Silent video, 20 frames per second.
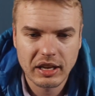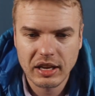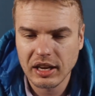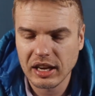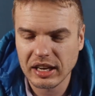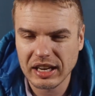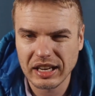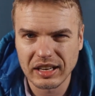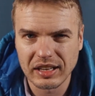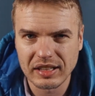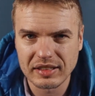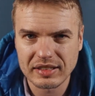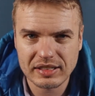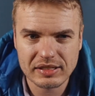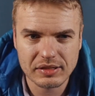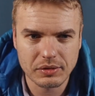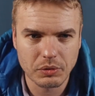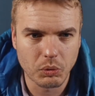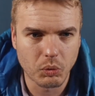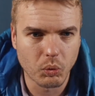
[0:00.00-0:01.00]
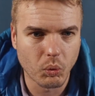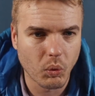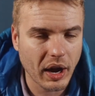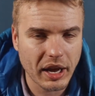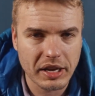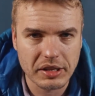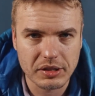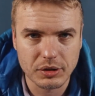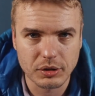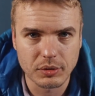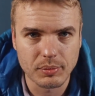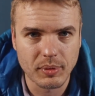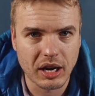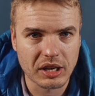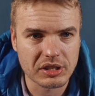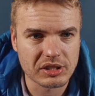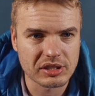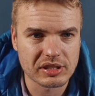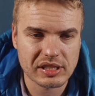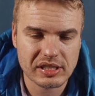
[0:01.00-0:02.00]
Again, it doesn't weigh too
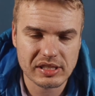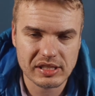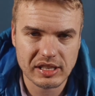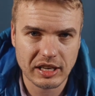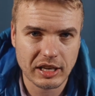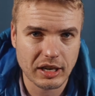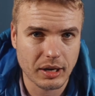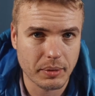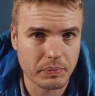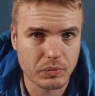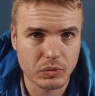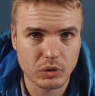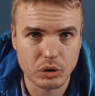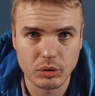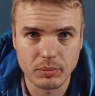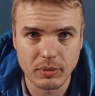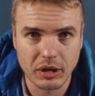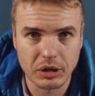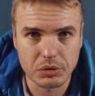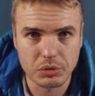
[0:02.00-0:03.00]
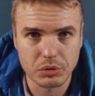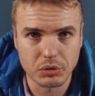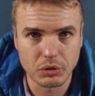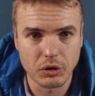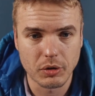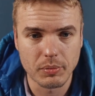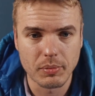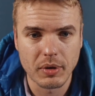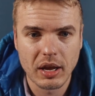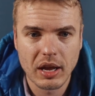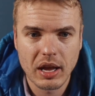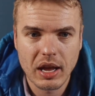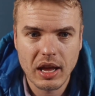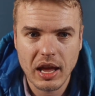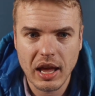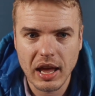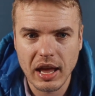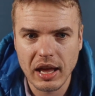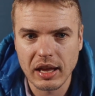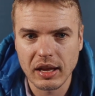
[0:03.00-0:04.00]
much, it doesn't take up too much room,
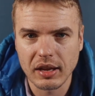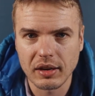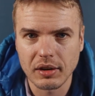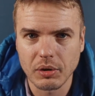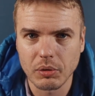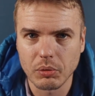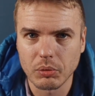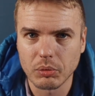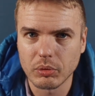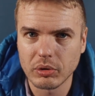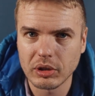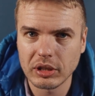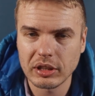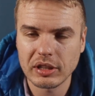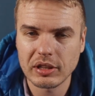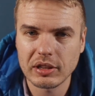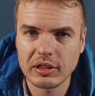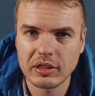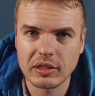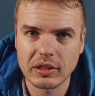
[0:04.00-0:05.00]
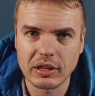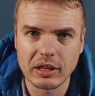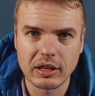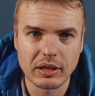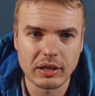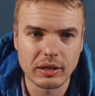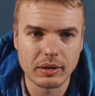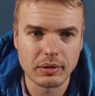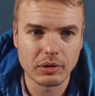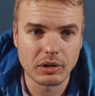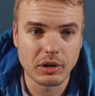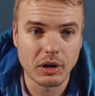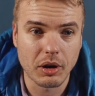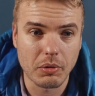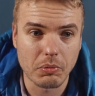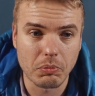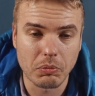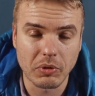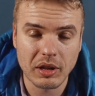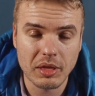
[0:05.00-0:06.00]
And really
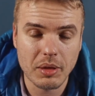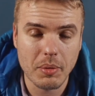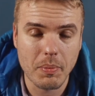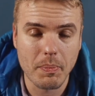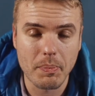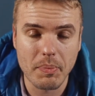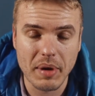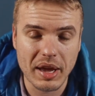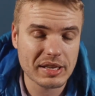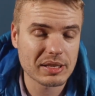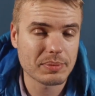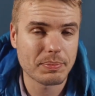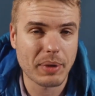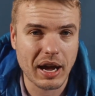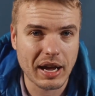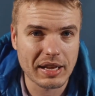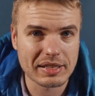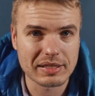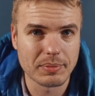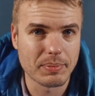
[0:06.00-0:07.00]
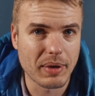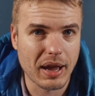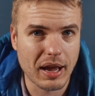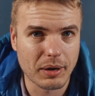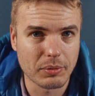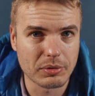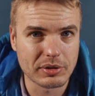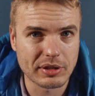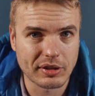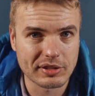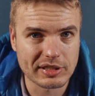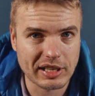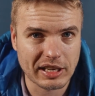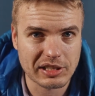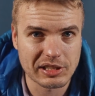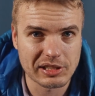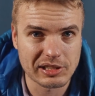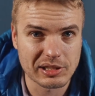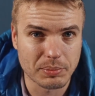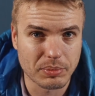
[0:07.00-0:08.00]
one of the best parts about it, which I was
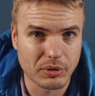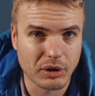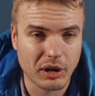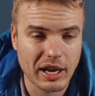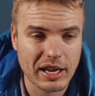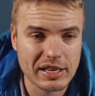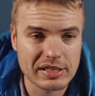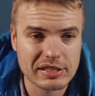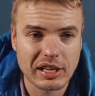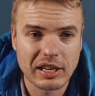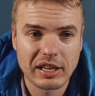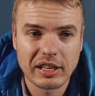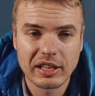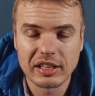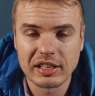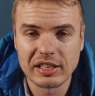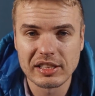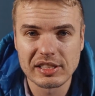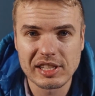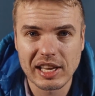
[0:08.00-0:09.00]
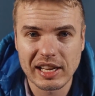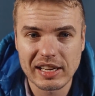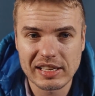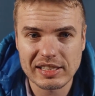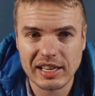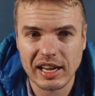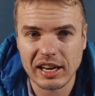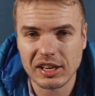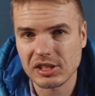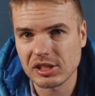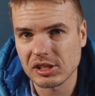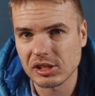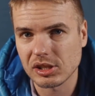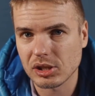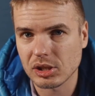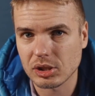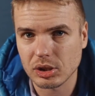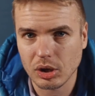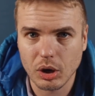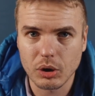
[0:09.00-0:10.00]
actually surprised, is that it's actually
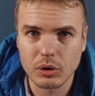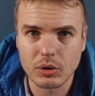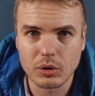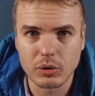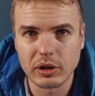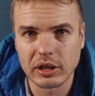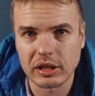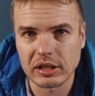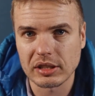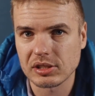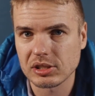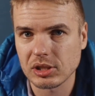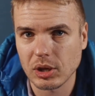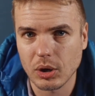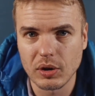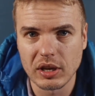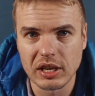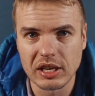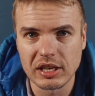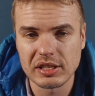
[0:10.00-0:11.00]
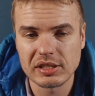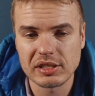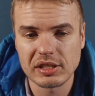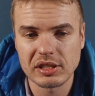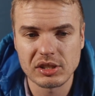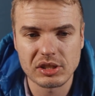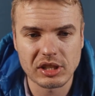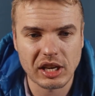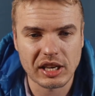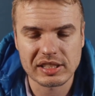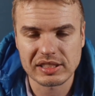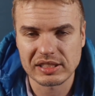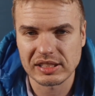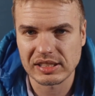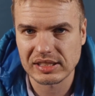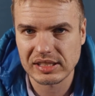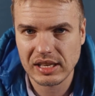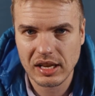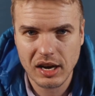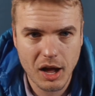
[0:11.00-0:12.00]
so quick and so easy just to
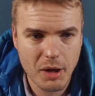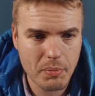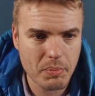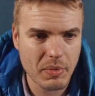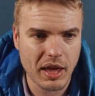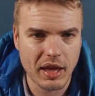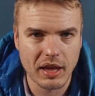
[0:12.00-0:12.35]
set up